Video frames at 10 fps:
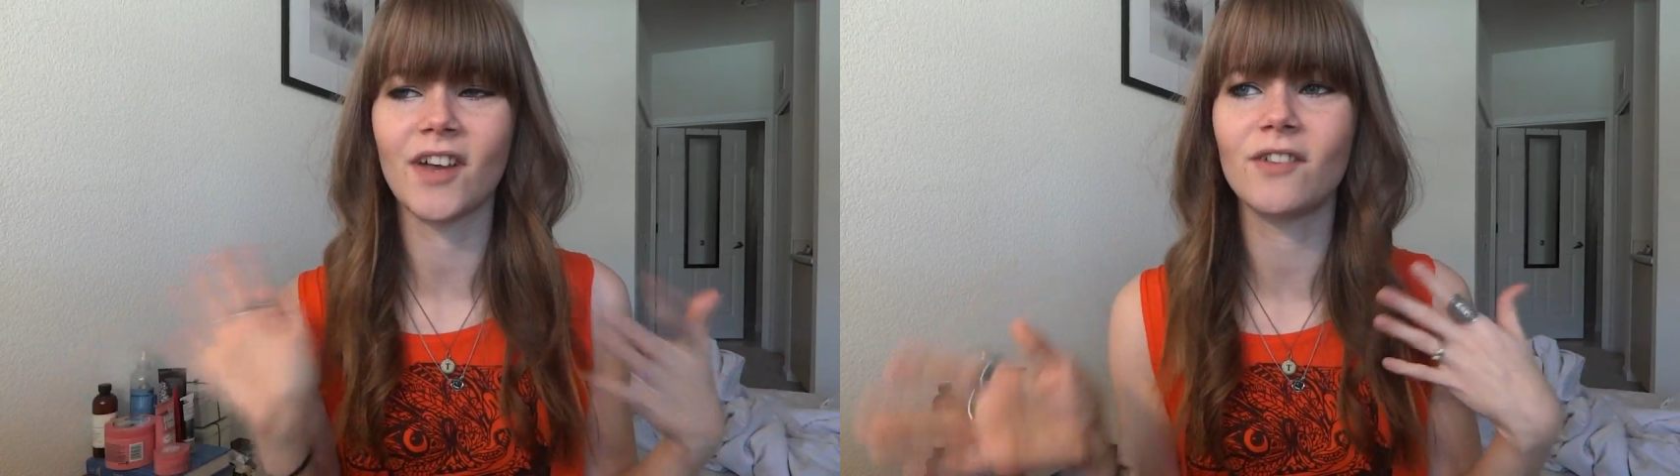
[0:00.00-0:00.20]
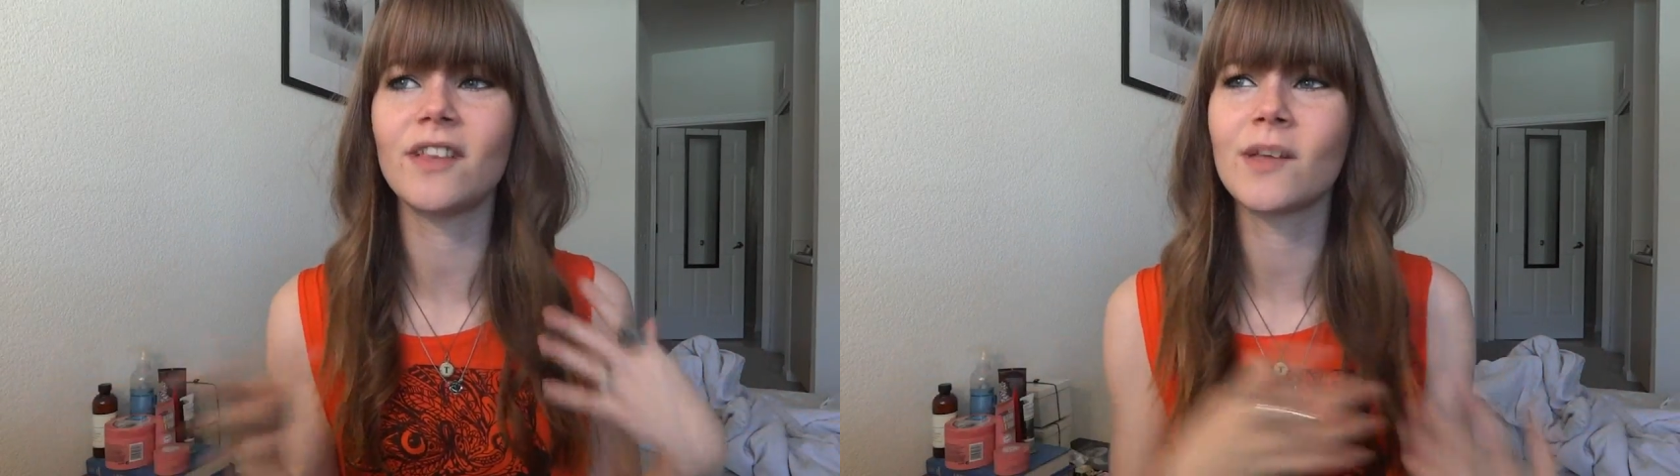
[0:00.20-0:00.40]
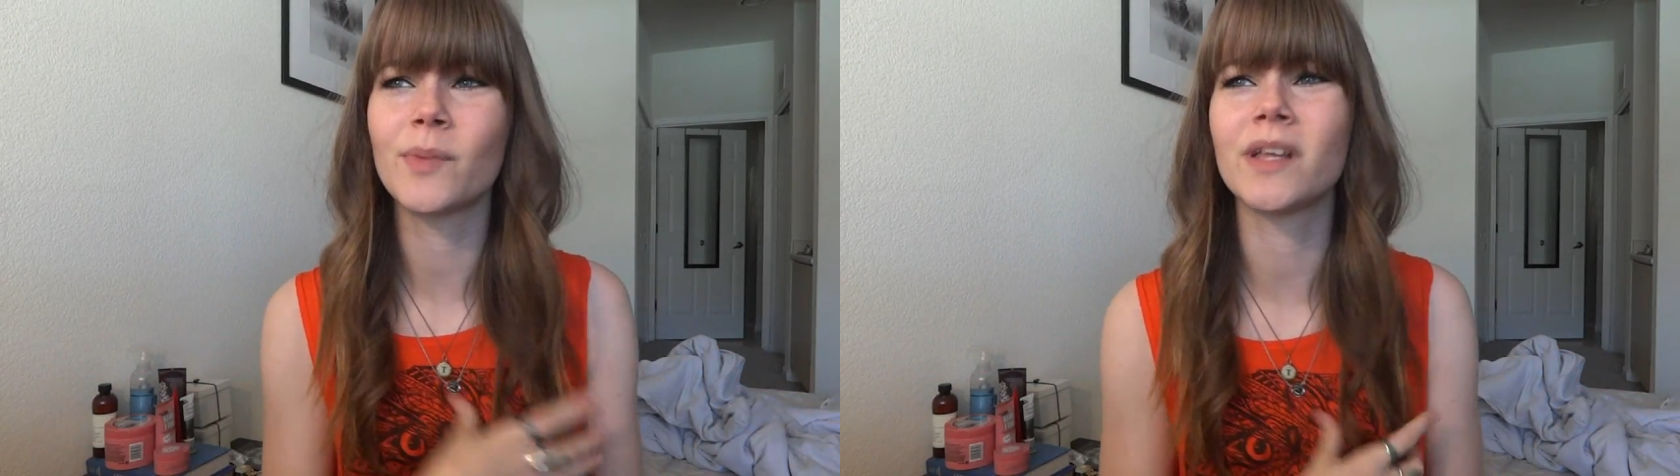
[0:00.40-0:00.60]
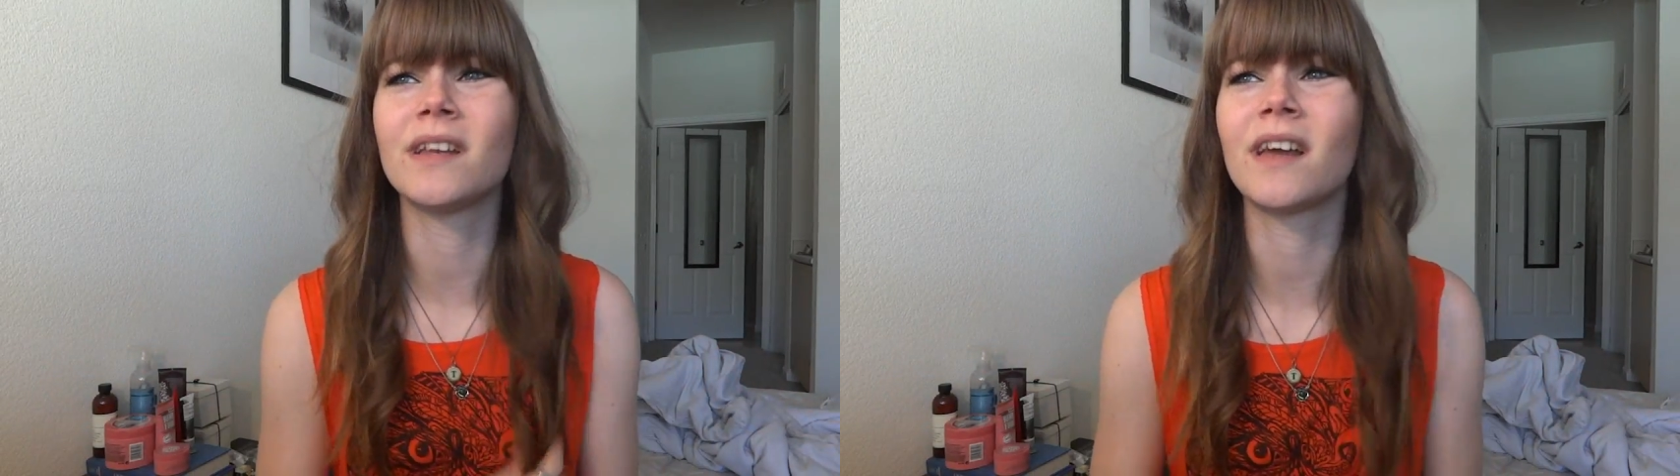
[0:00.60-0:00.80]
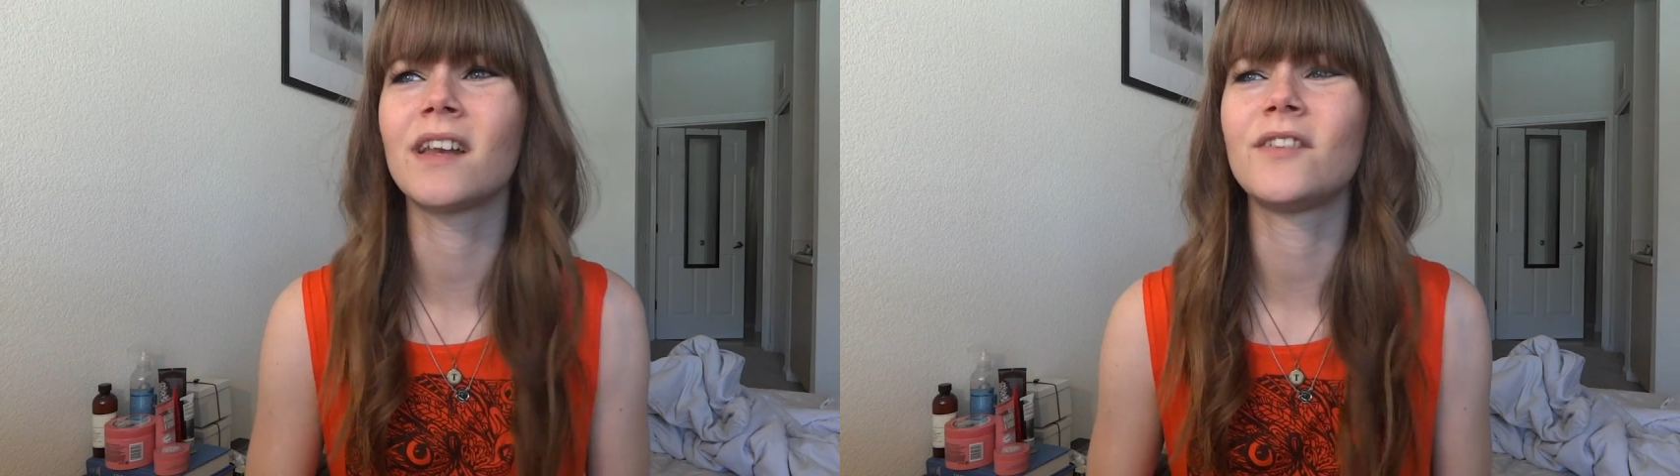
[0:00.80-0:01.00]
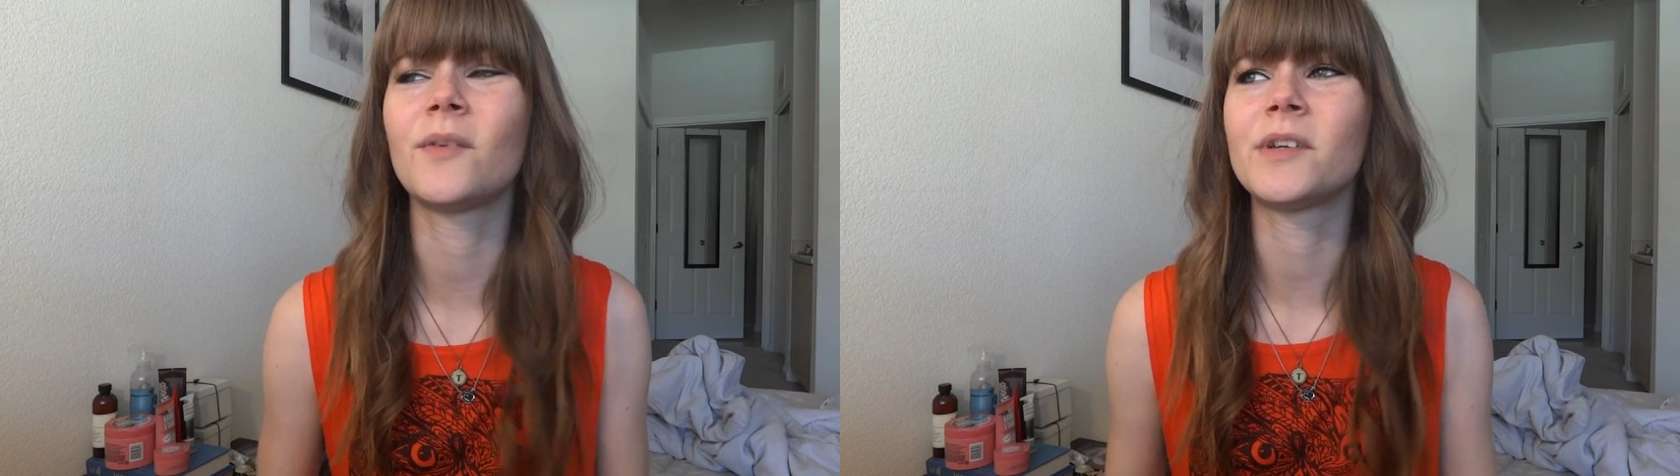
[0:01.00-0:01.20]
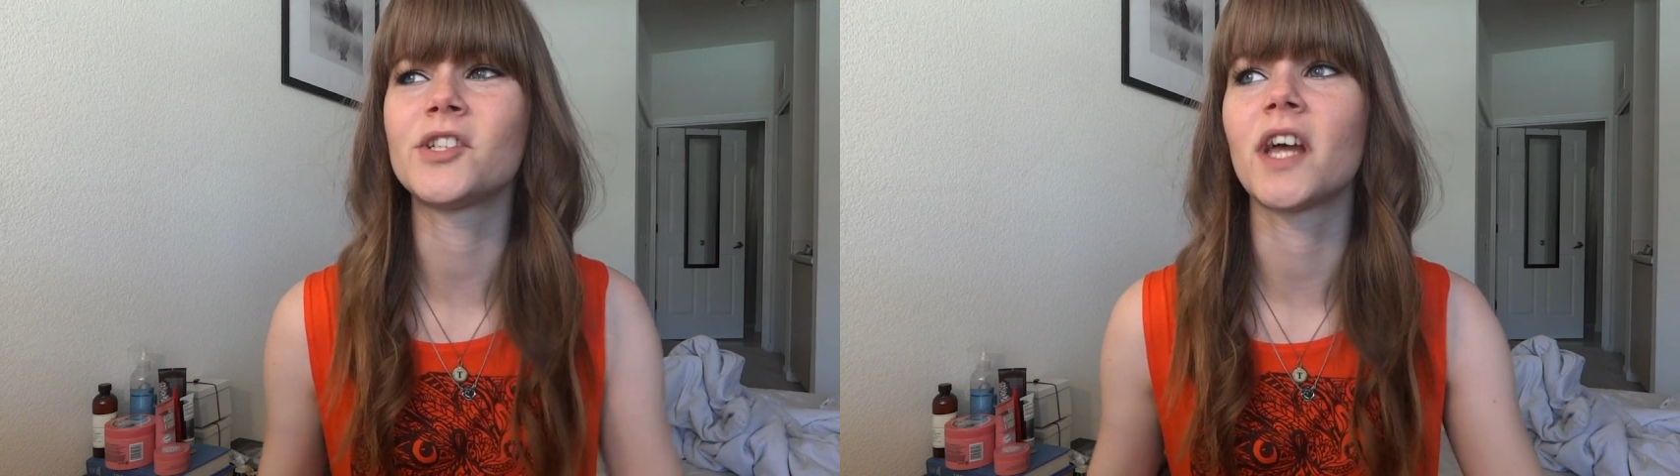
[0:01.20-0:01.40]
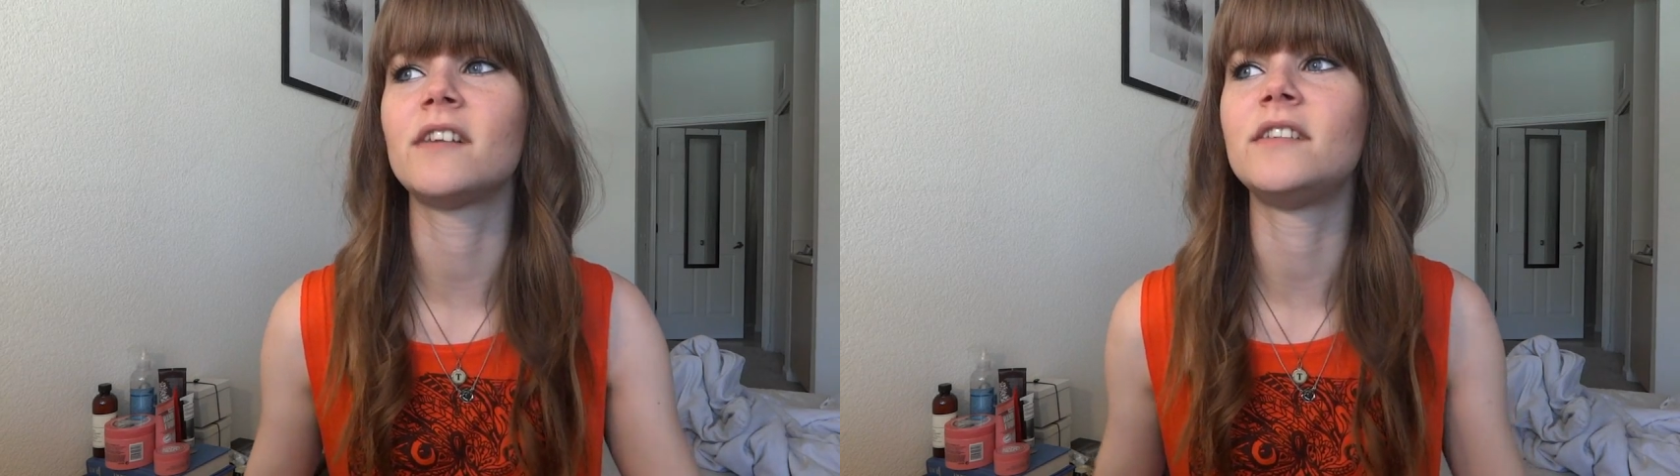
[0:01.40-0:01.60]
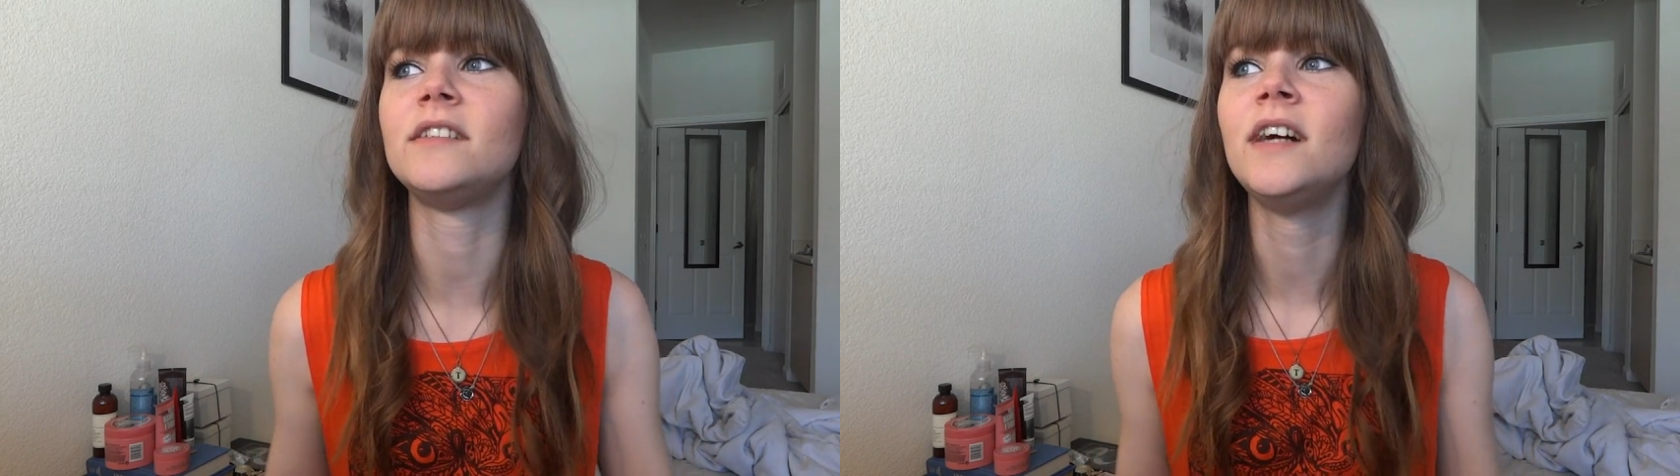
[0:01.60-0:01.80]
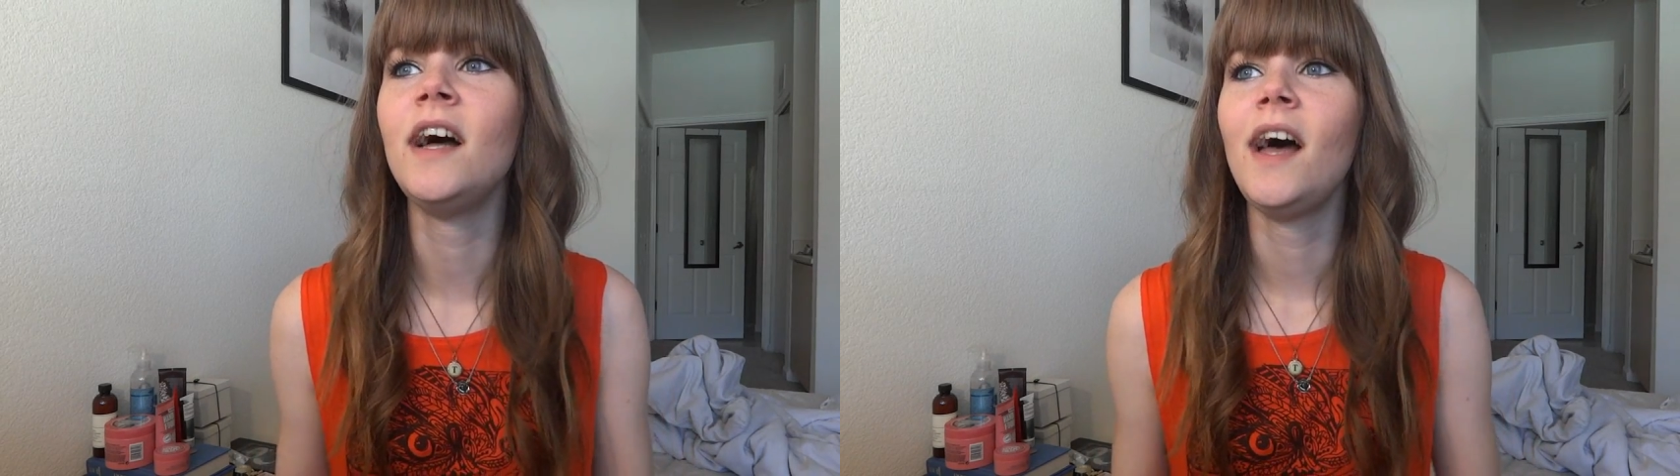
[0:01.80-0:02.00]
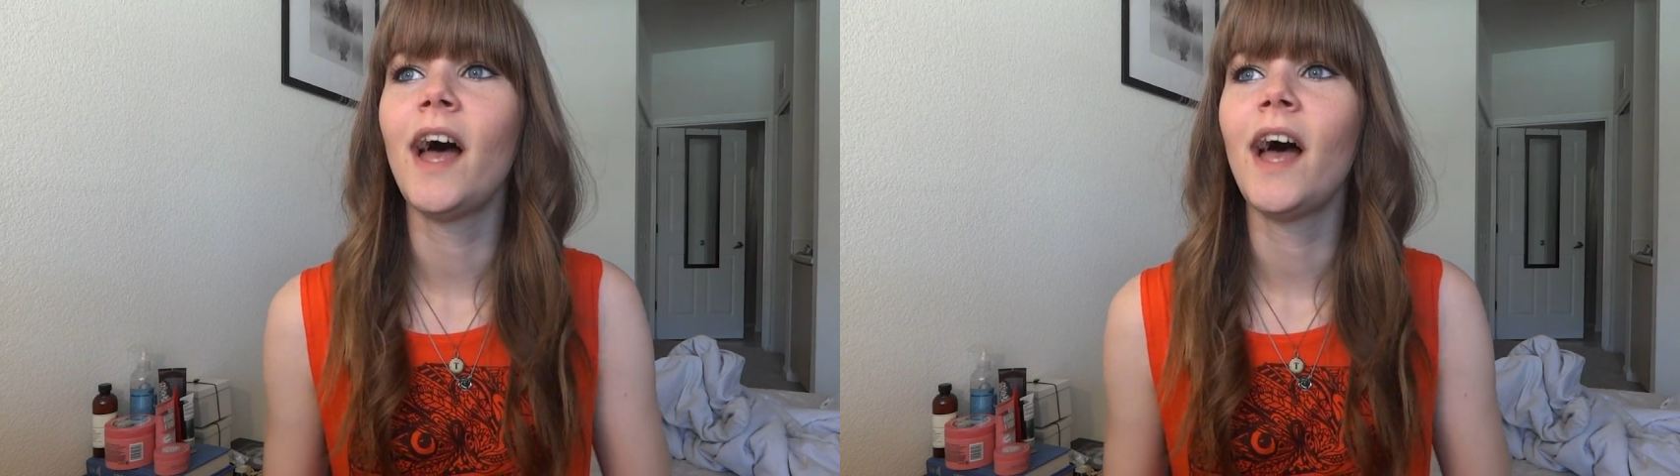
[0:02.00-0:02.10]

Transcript: I don't like being negative on my channel